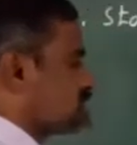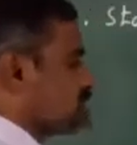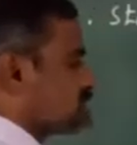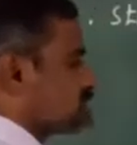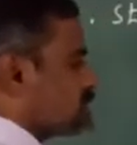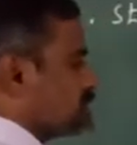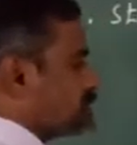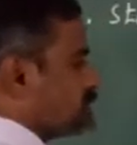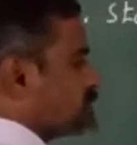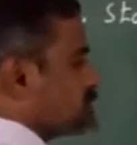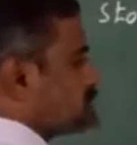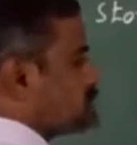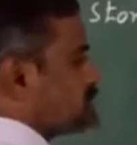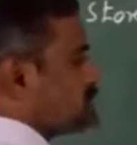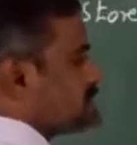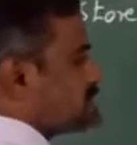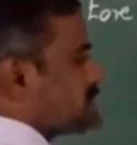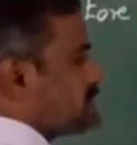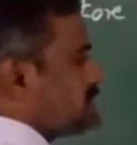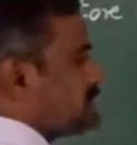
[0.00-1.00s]
Suppose
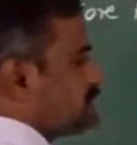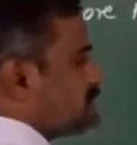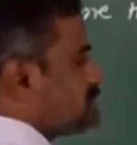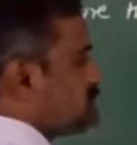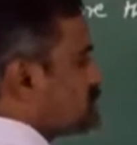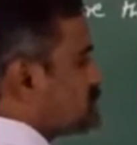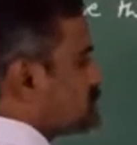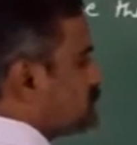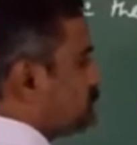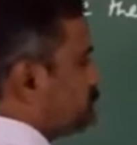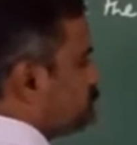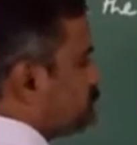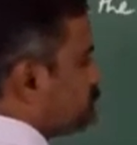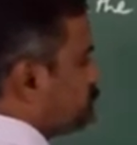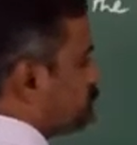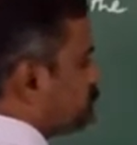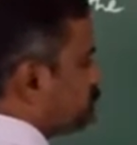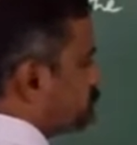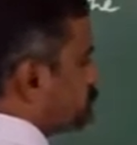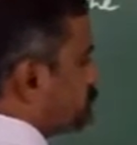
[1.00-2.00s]
C register
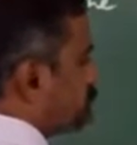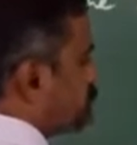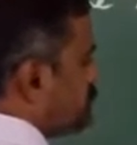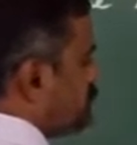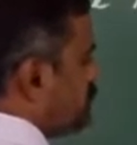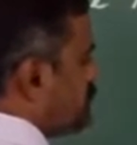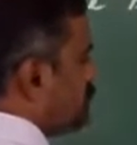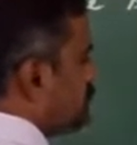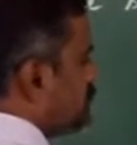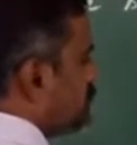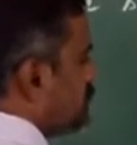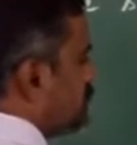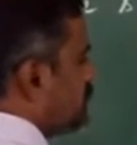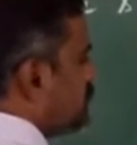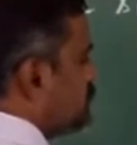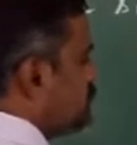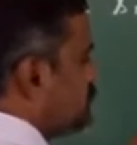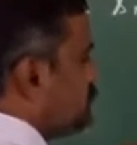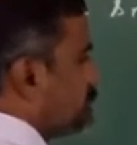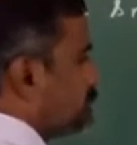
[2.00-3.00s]

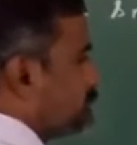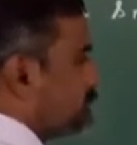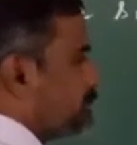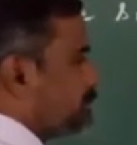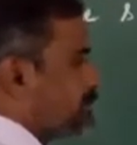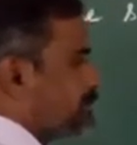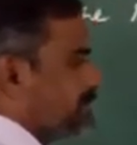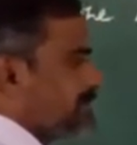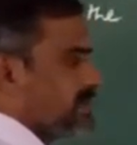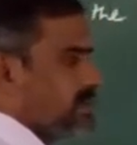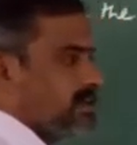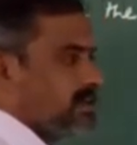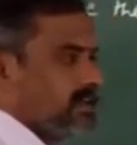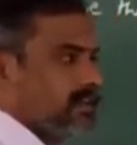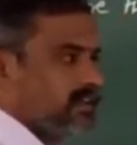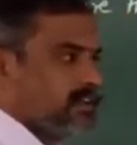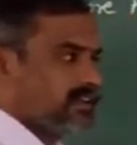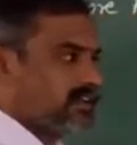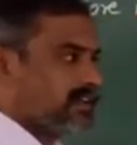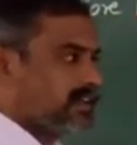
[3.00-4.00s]
DD.
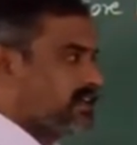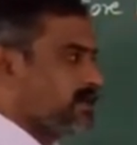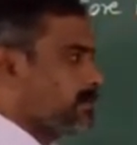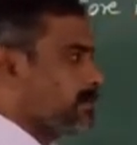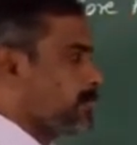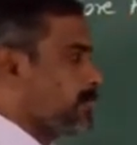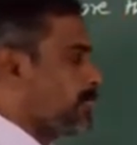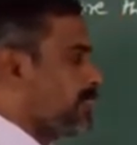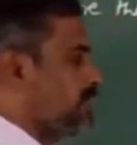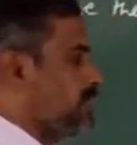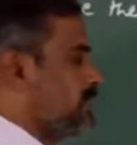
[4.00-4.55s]
Okay.